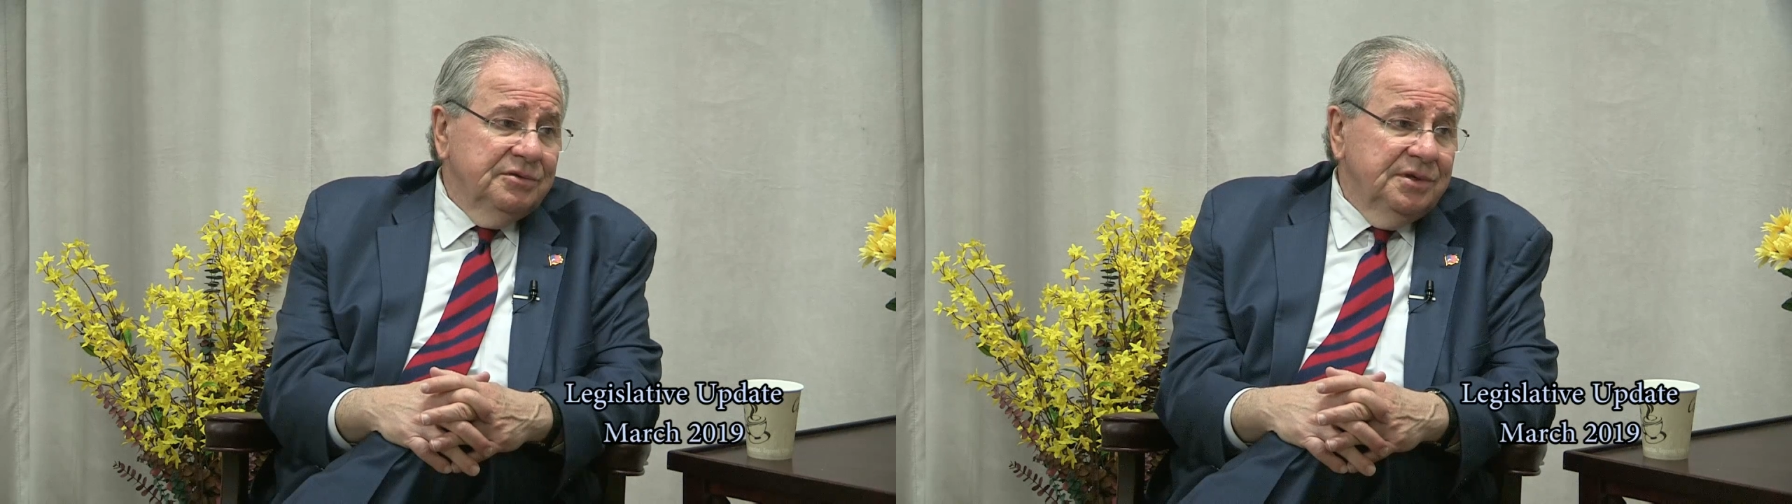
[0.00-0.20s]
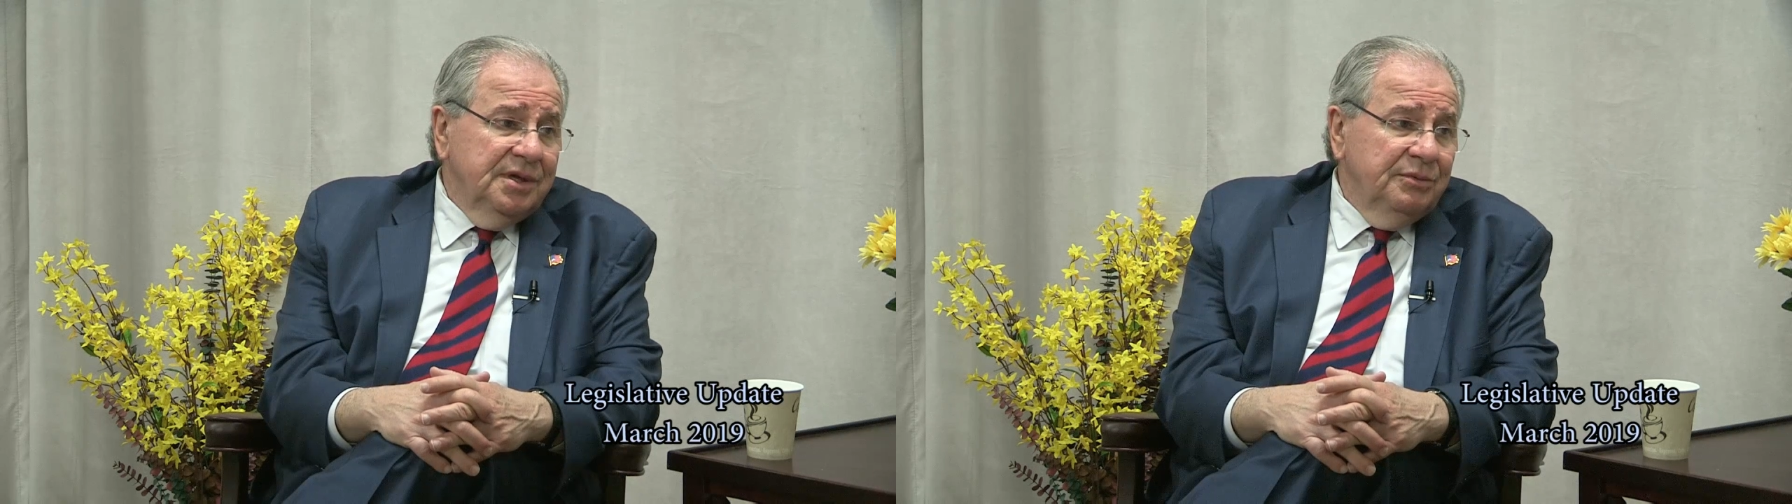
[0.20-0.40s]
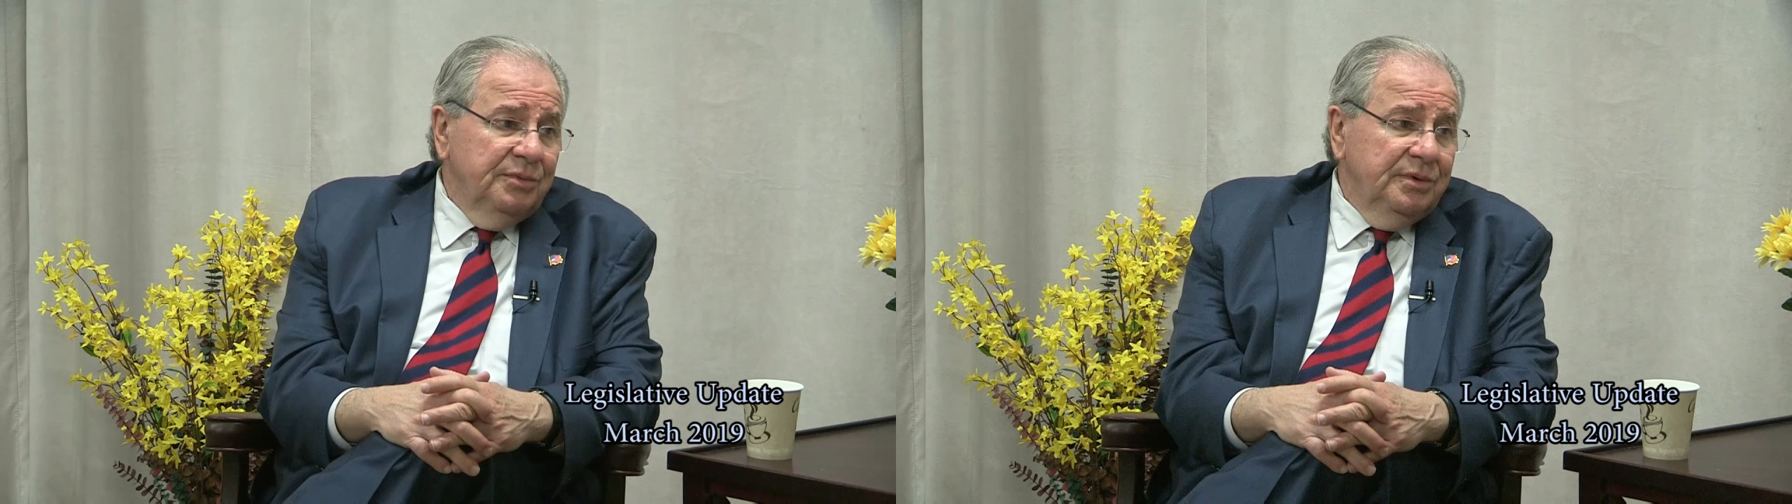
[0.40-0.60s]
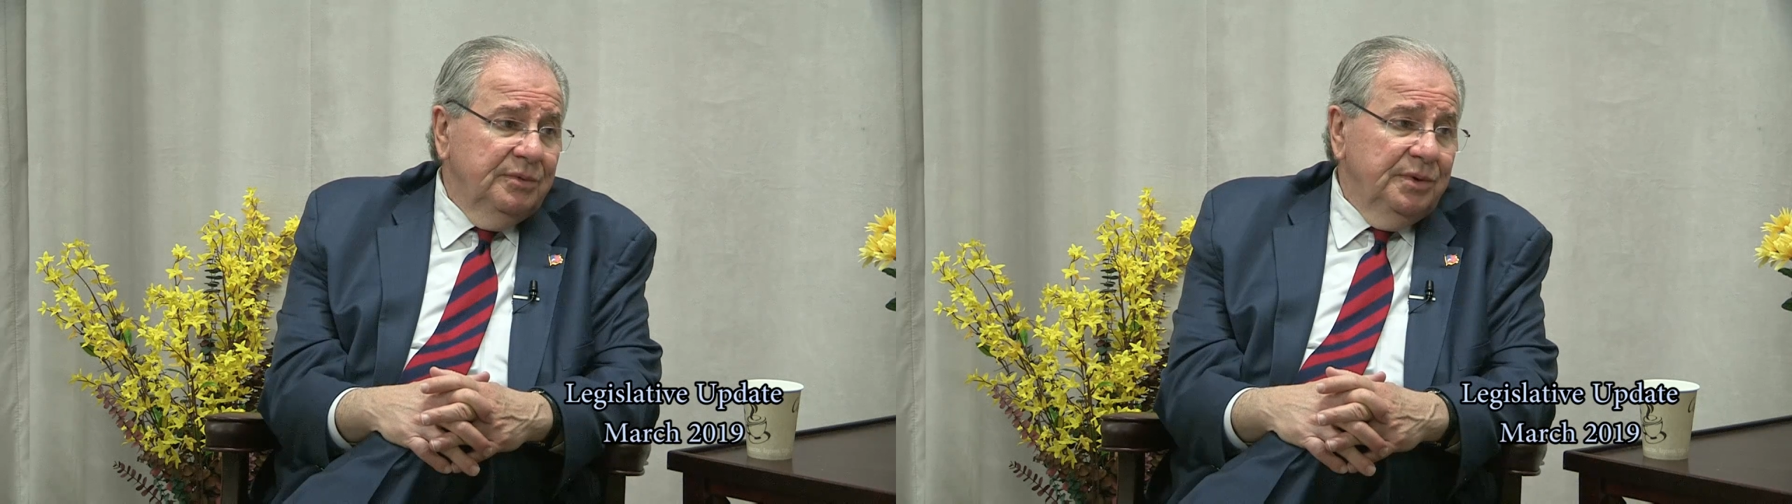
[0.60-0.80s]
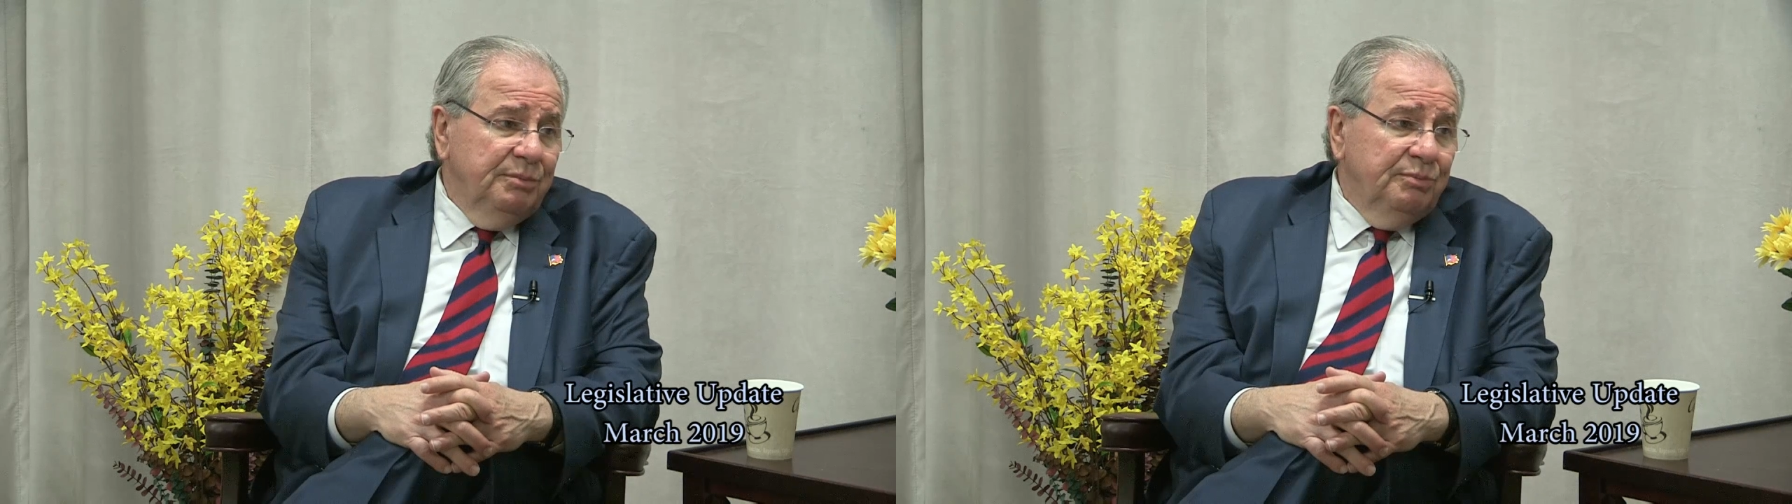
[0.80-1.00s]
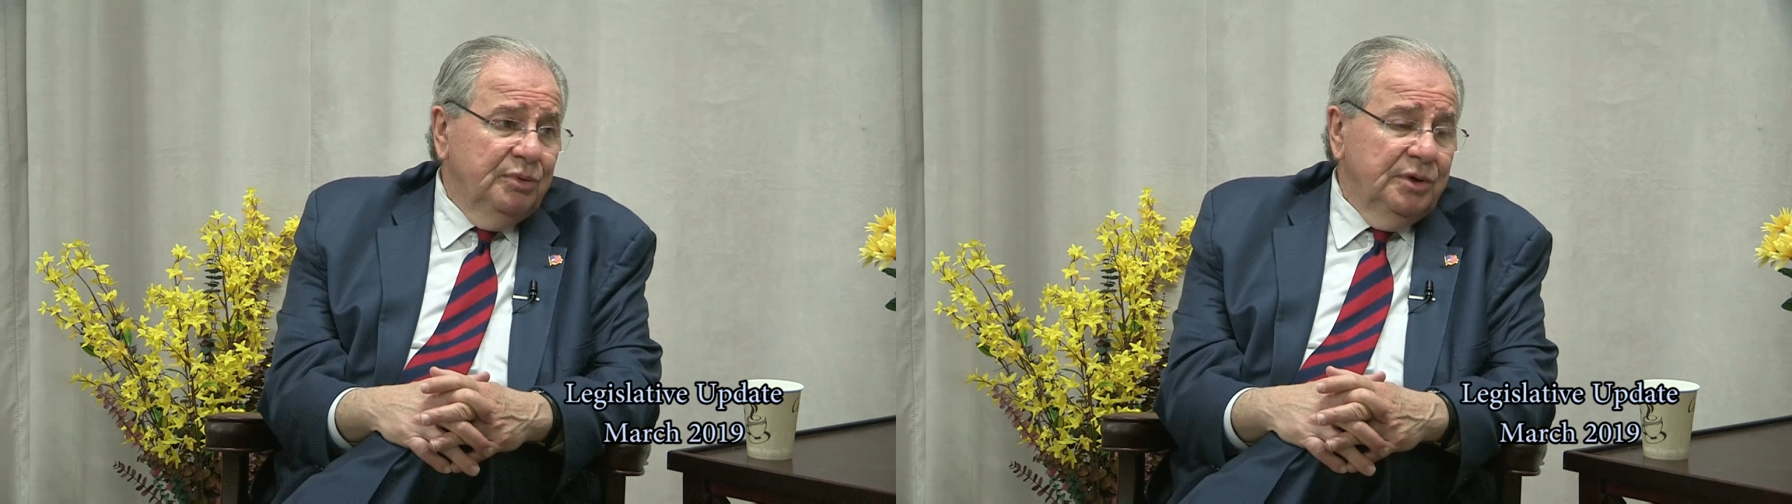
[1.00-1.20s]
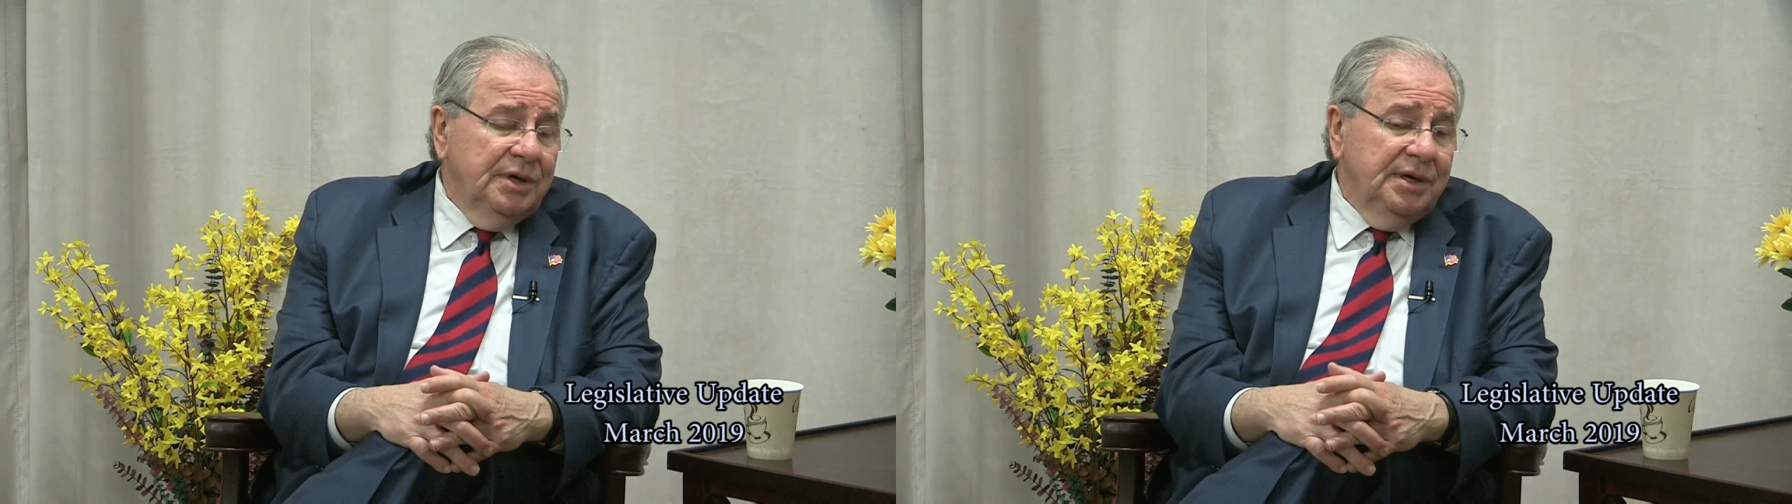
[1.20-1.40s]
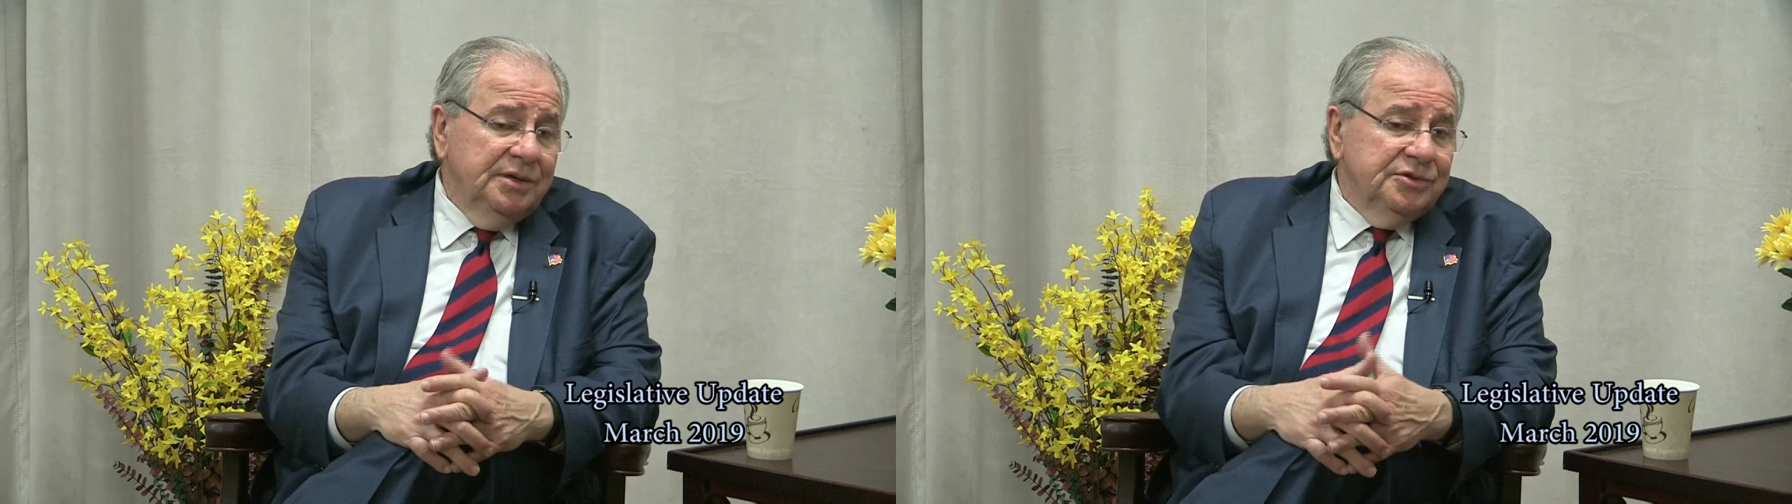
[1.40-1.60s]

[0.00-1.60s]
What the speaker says: so that we put it in.